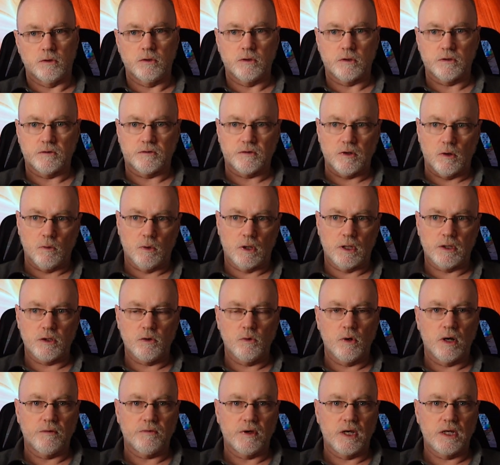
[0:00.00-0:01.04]
You could say, well,
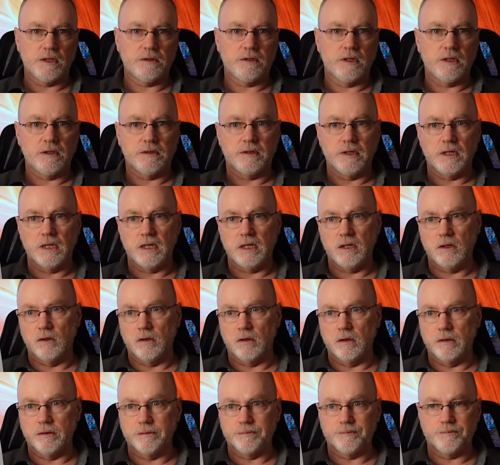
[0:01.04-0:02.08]
you have ADD
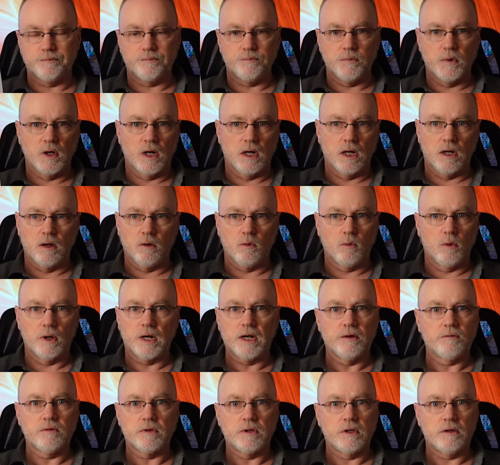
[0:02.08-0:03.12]
or
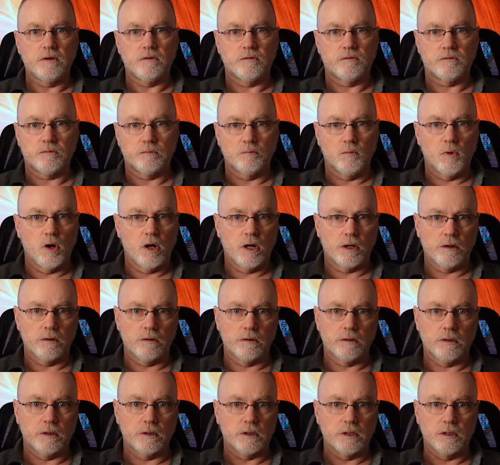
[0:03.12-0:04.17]
whatever these
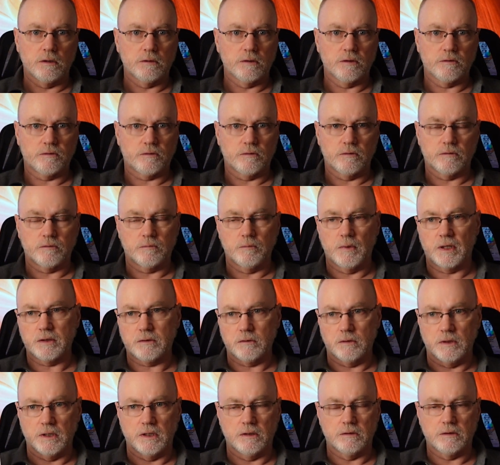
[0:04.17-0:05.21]
modern illnesses,
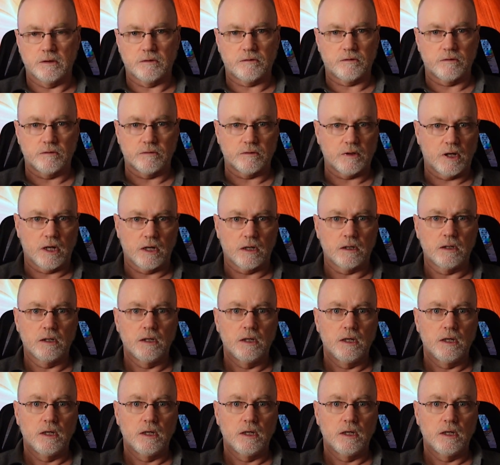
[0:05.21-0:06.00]
mental illnesses are.